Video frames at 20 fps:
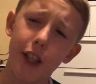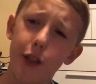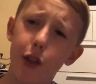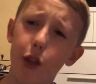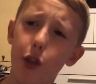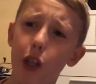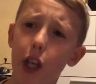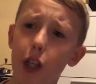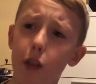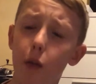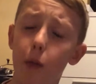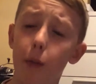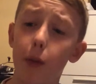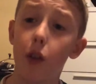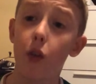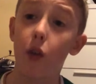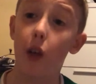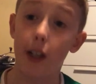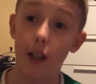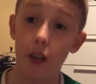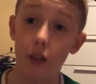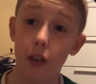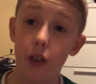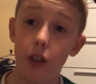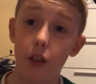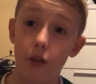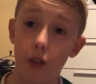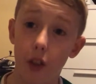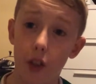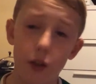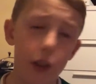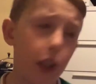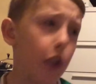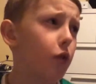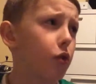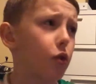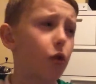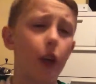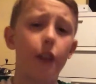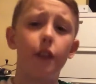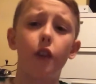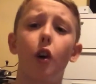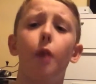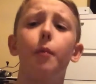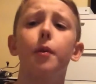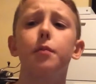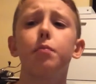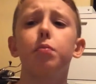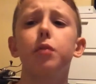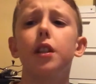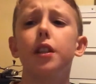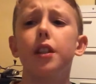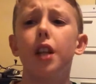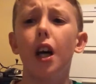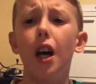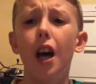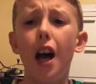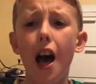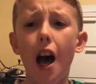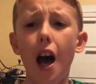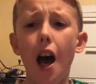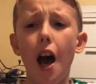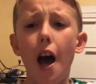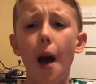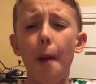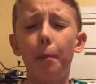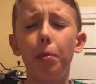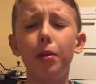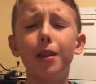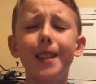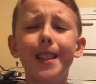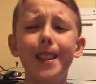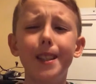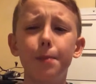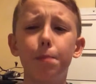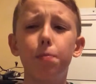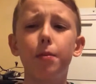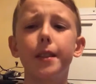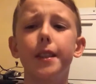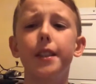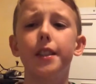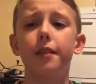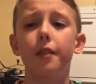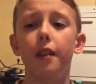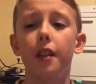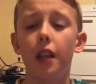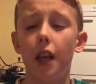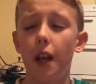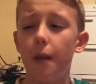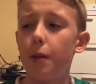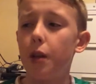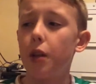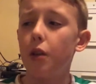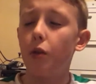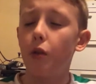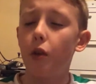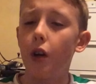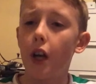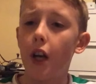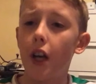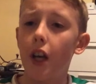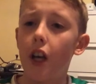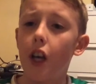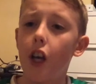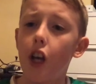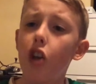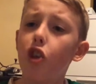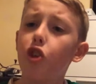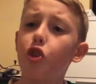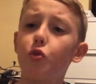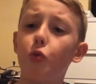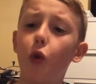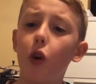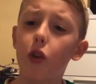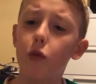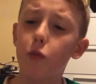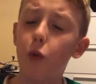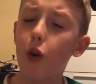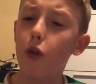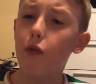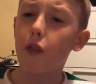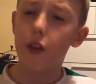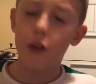do you guys want me to do English videos? And also in the comments, please, please, please let me know uh, what, what